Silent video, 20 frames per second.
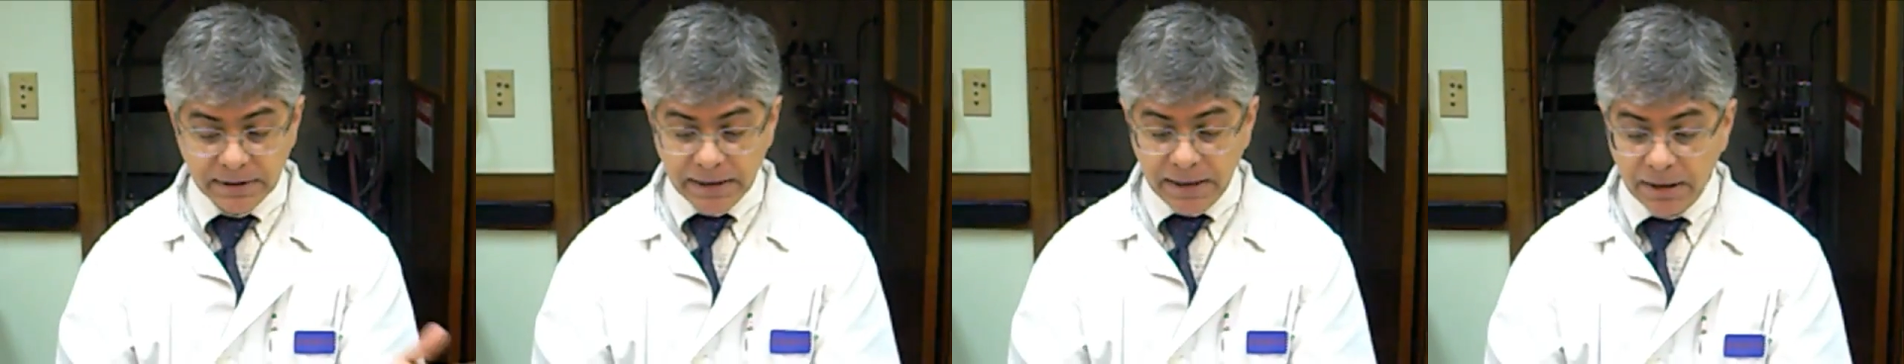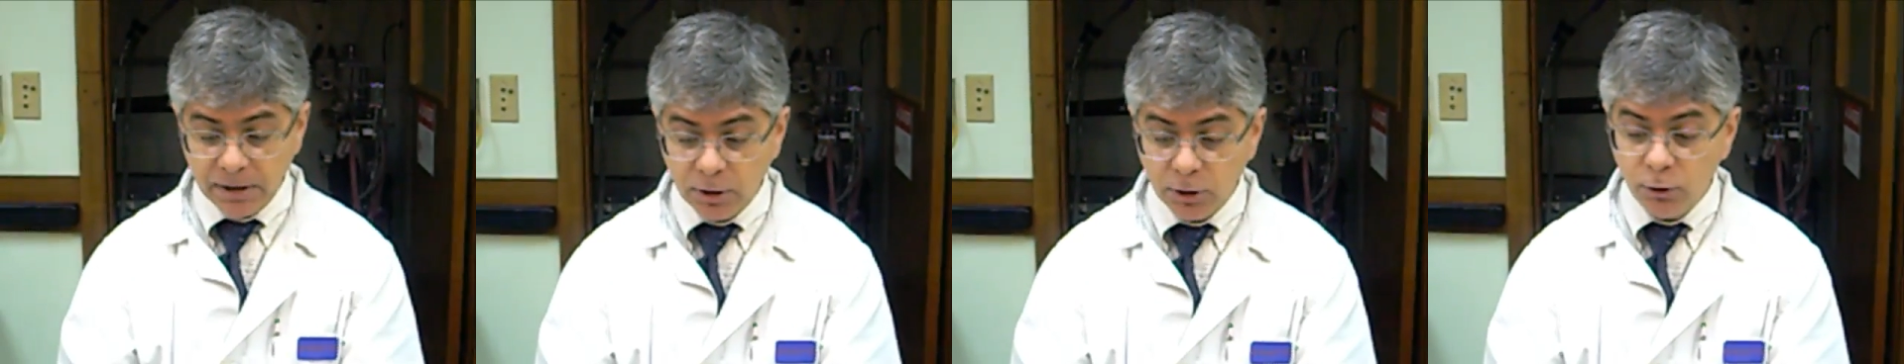
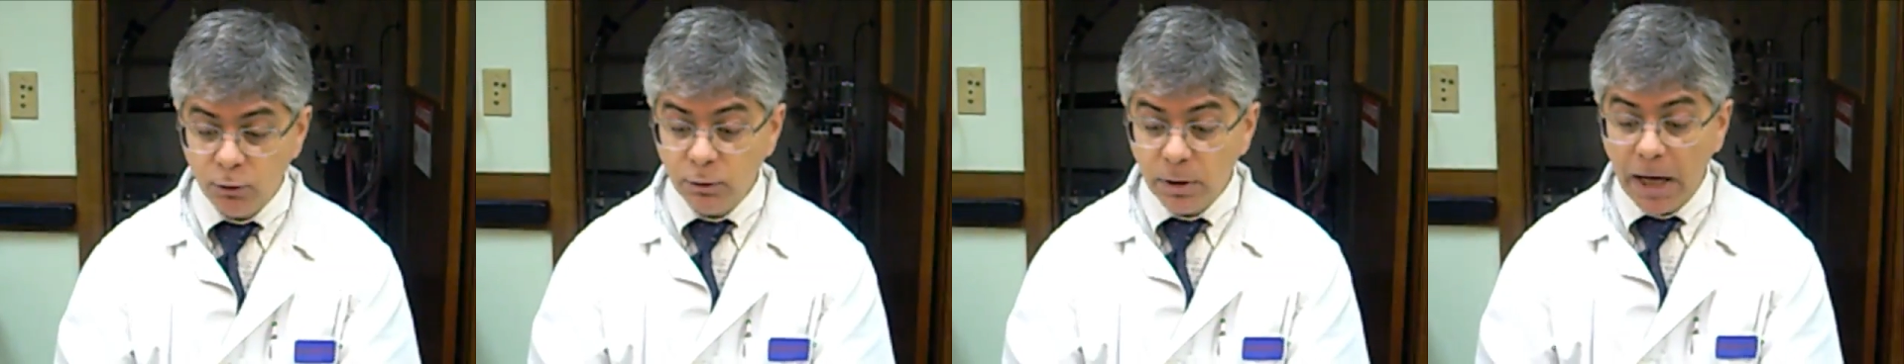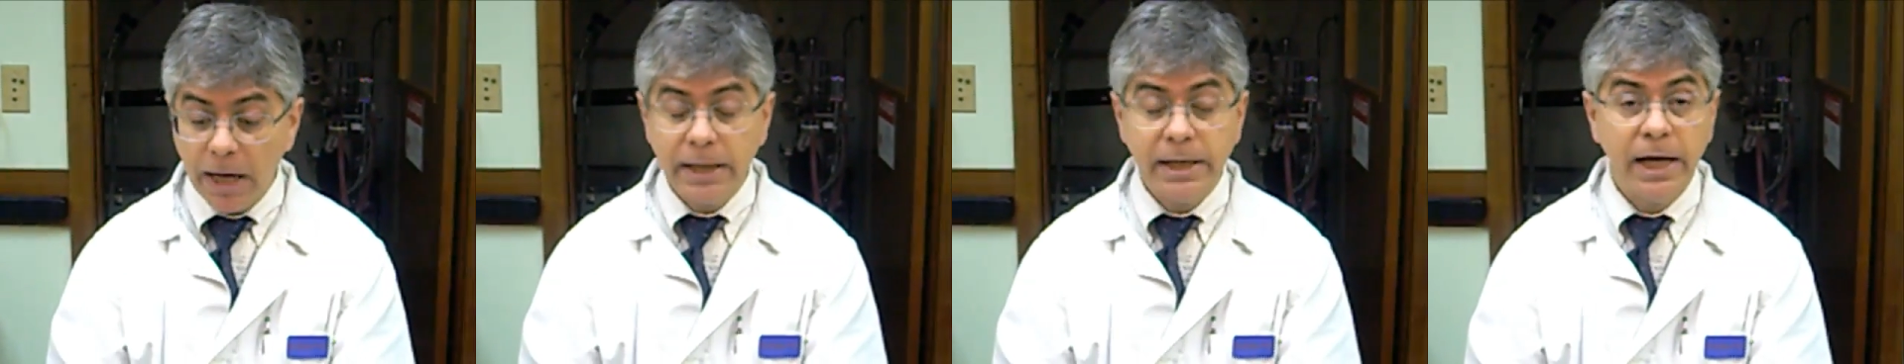Again, you do
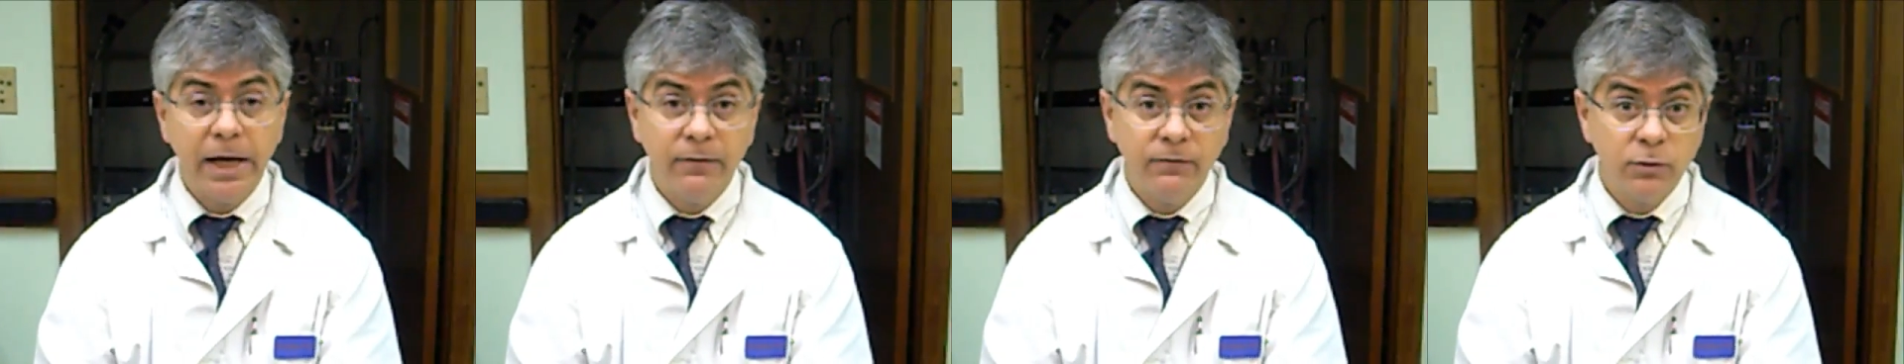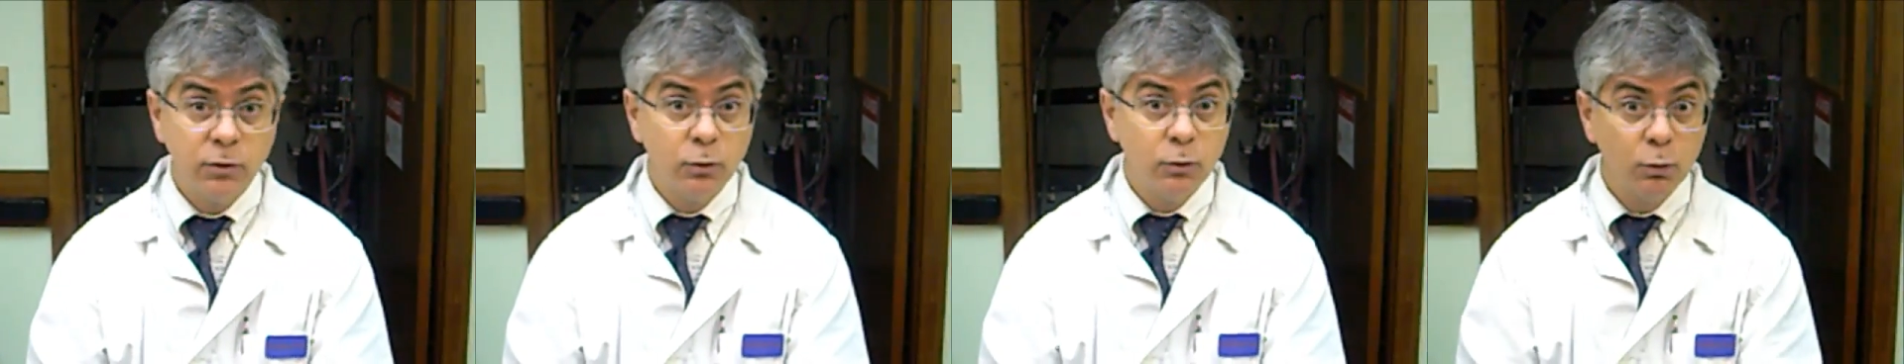not
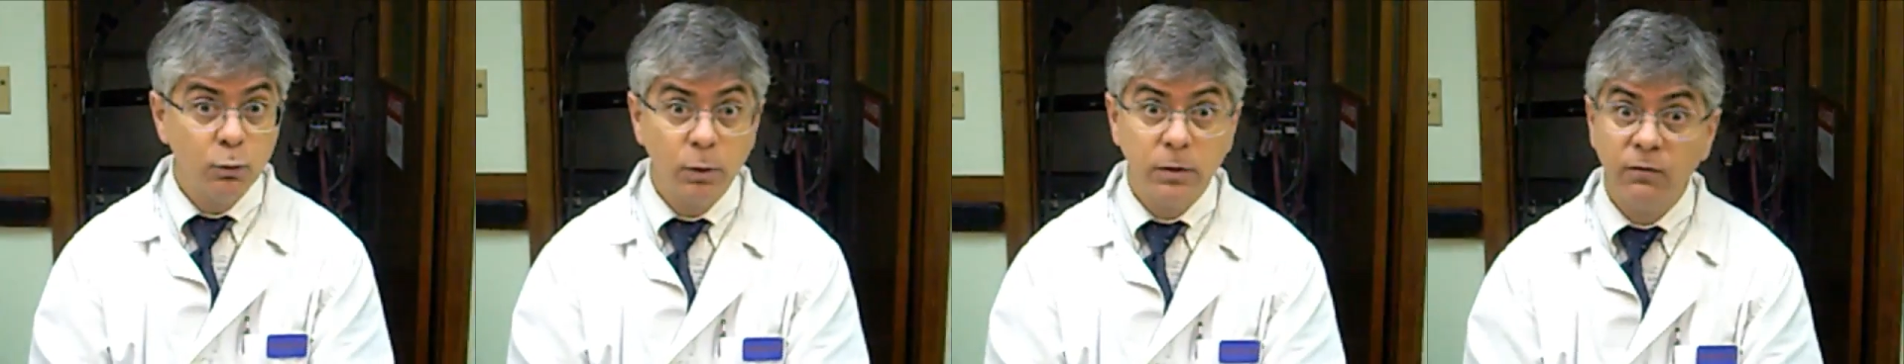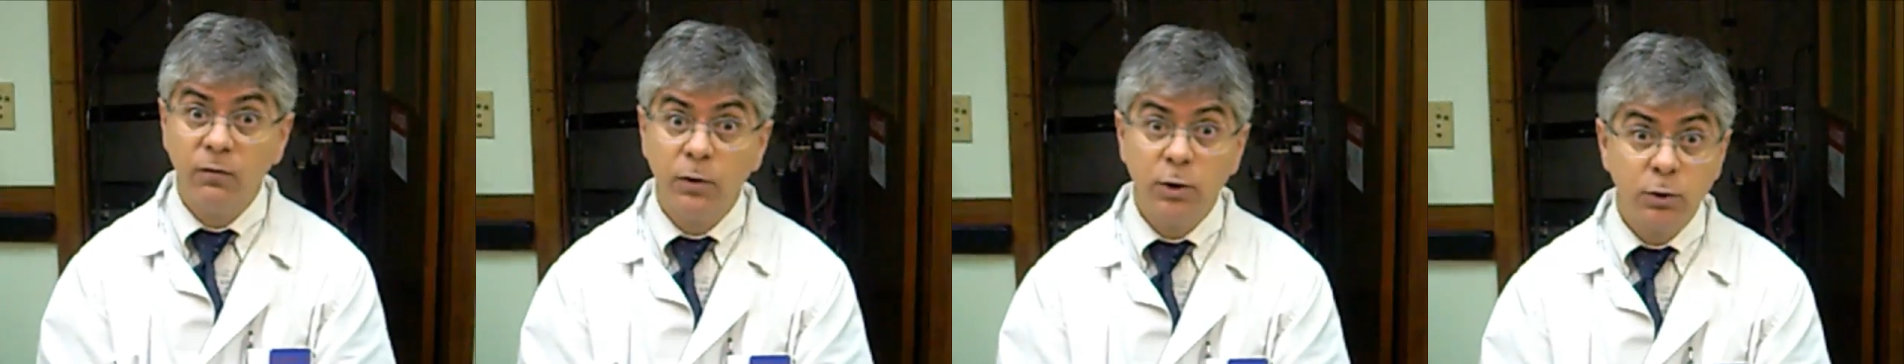have to
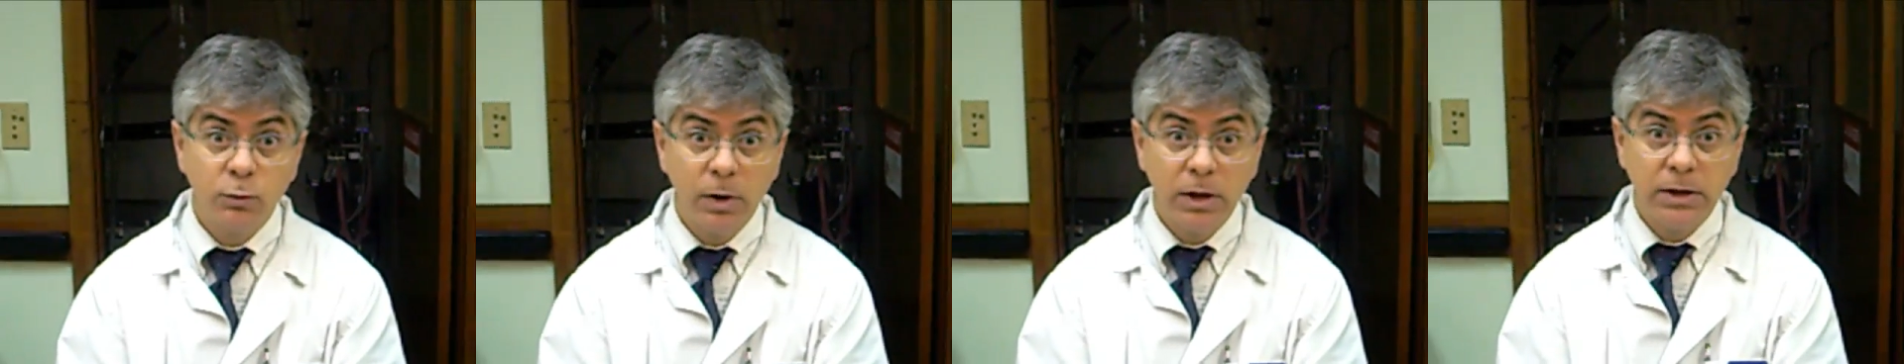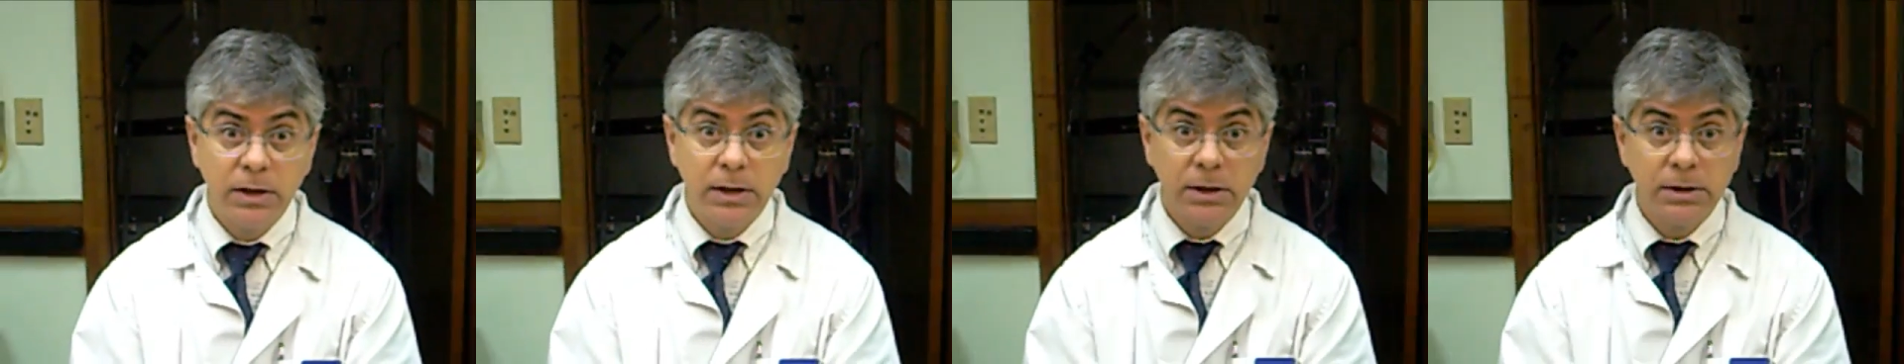
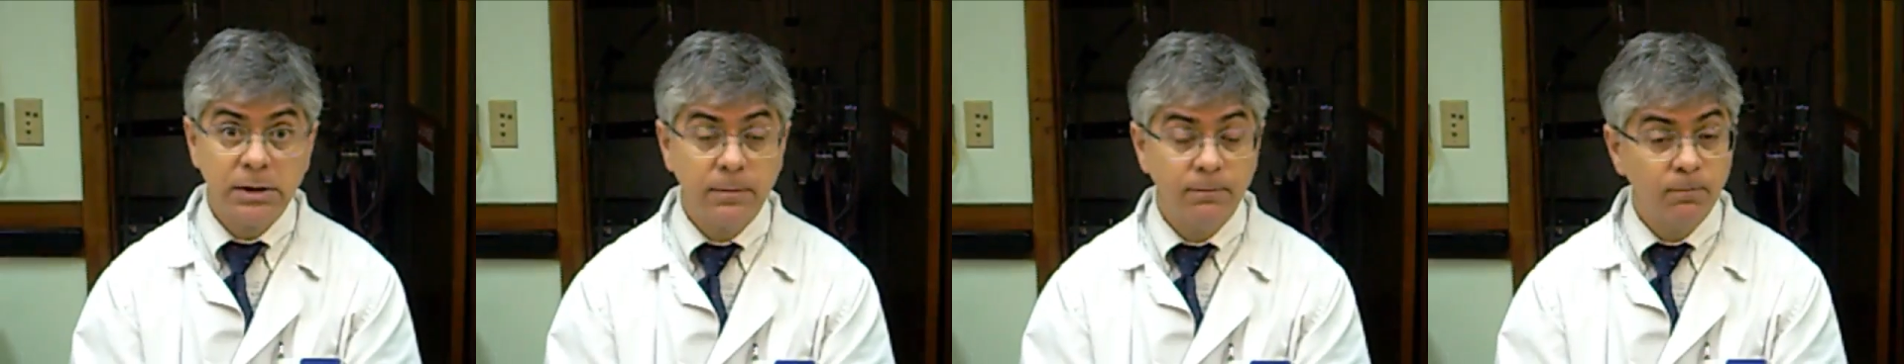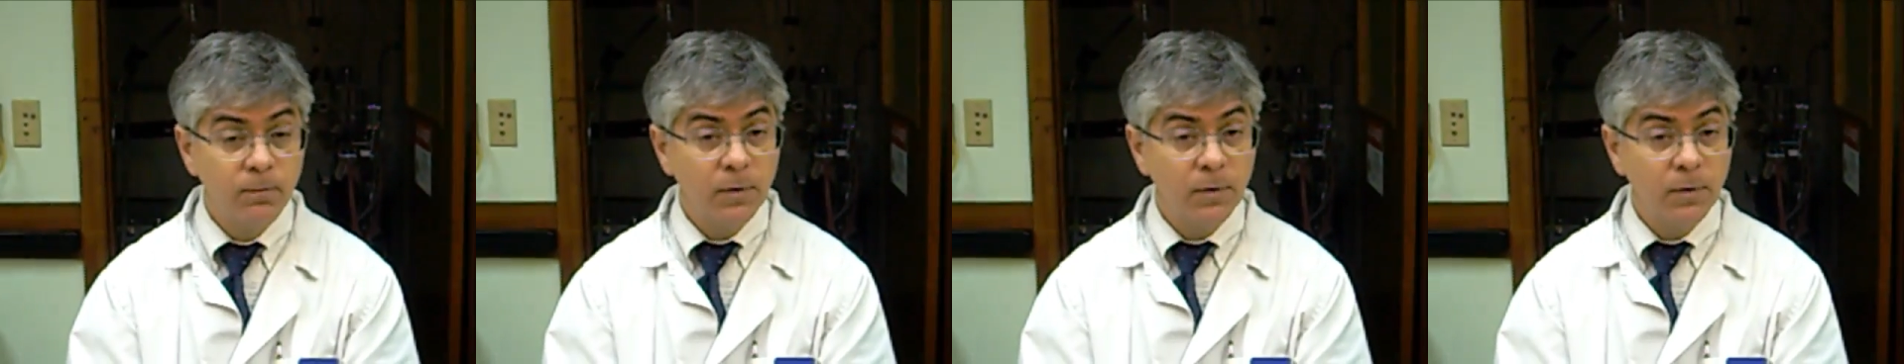refrigerate this.